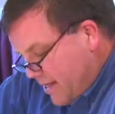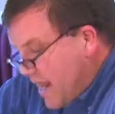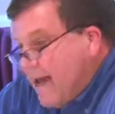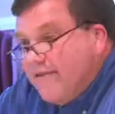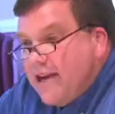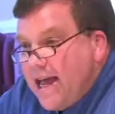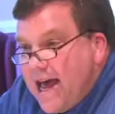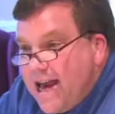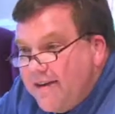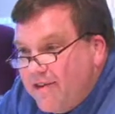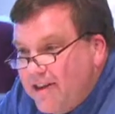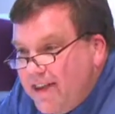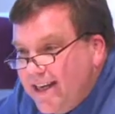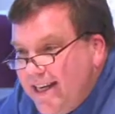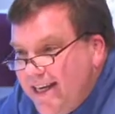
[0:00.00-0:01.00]
David had
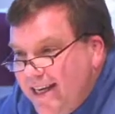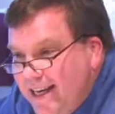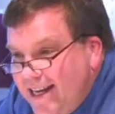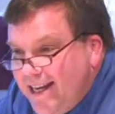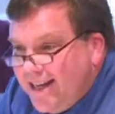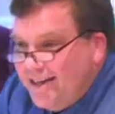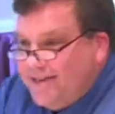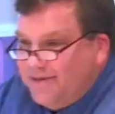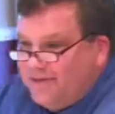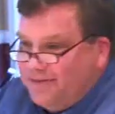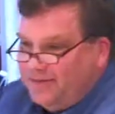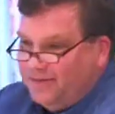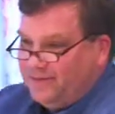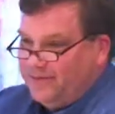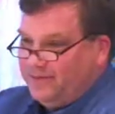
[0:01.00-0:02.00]
everything he needed
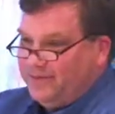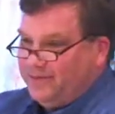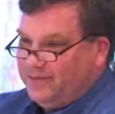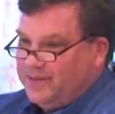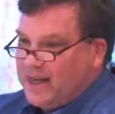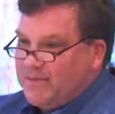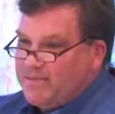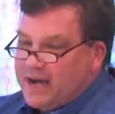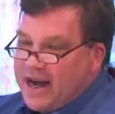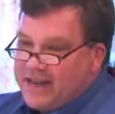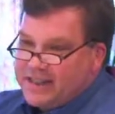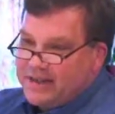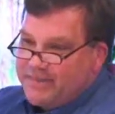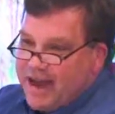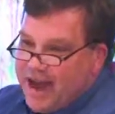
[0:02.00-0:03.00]
a
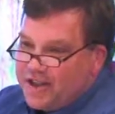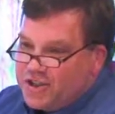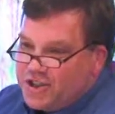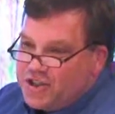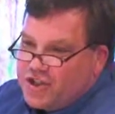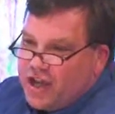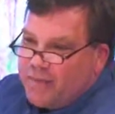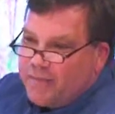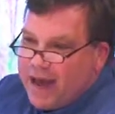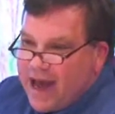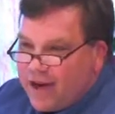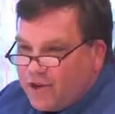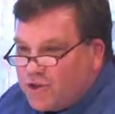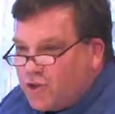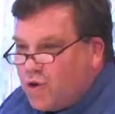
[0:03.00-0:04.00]
box of matches, a
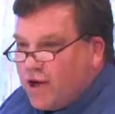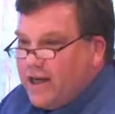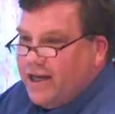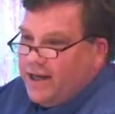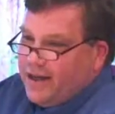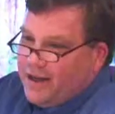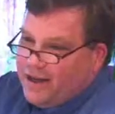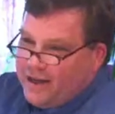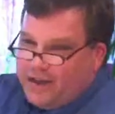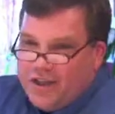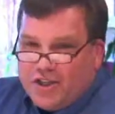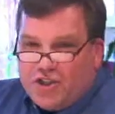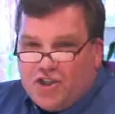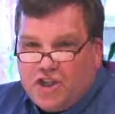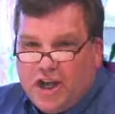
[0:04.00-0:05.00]
paddle toy,
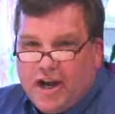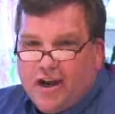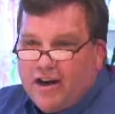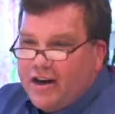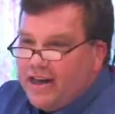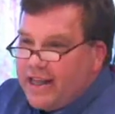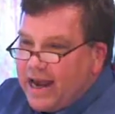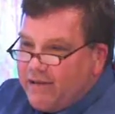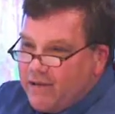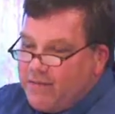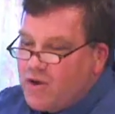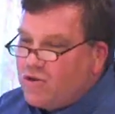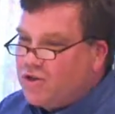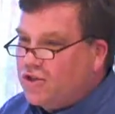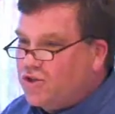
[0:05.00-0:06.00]
this chair and that
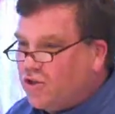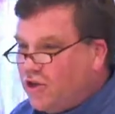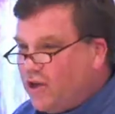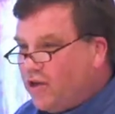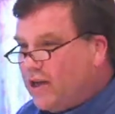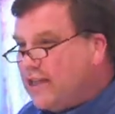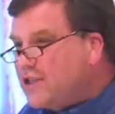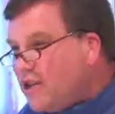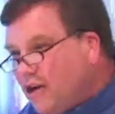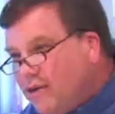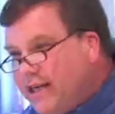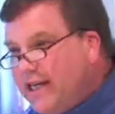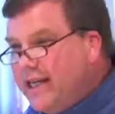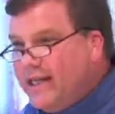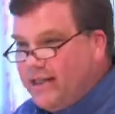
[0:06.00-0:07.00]
remote control. That's
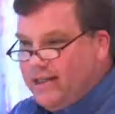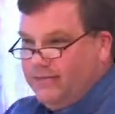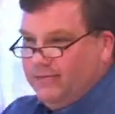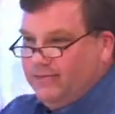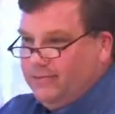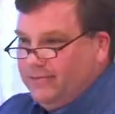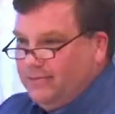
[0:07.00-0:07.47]
all we needed.